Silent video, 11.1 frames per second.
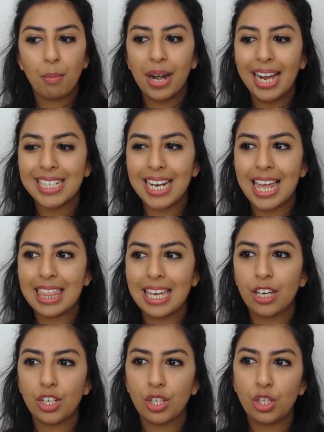But actually, I
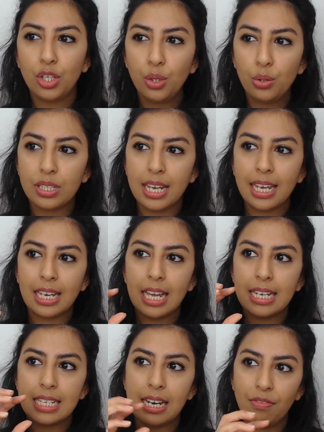think using
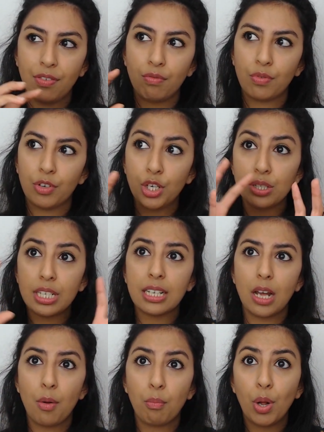
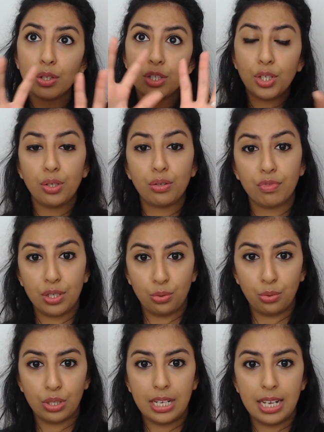a multitude of
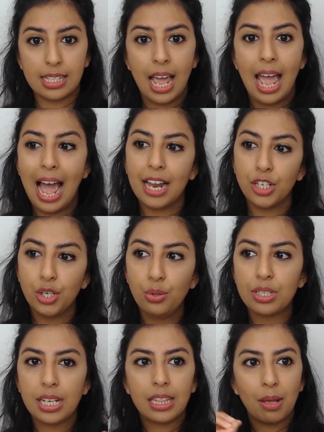resources and
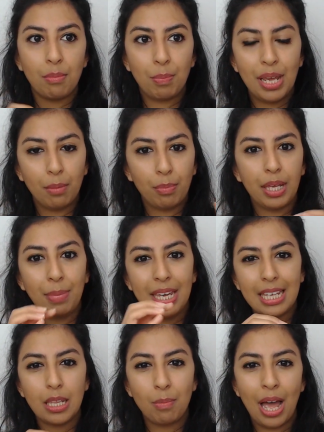using them and
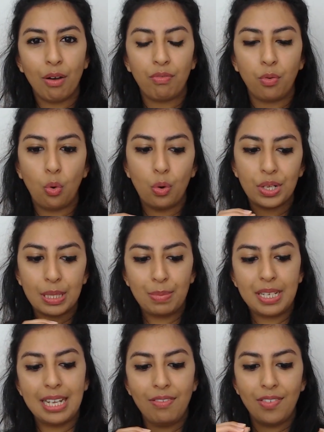picking them out for
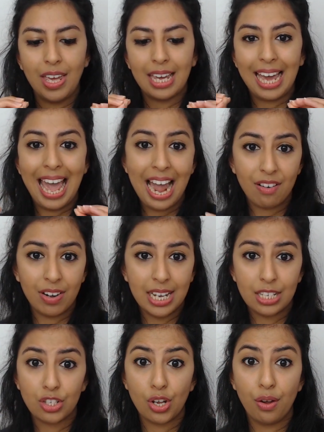specific
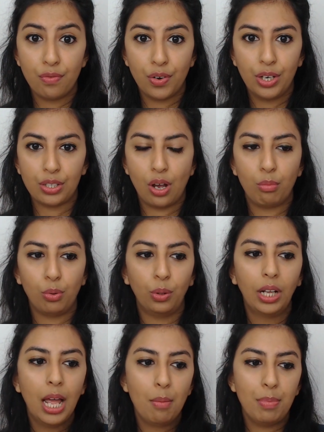areas. So for
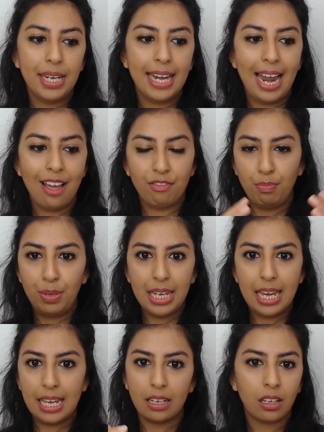example, BNF
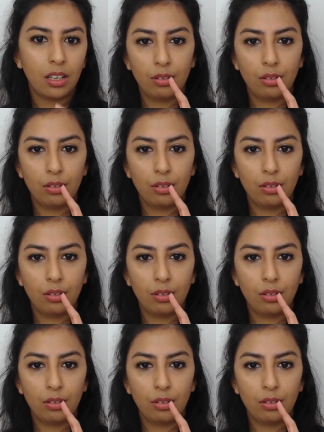being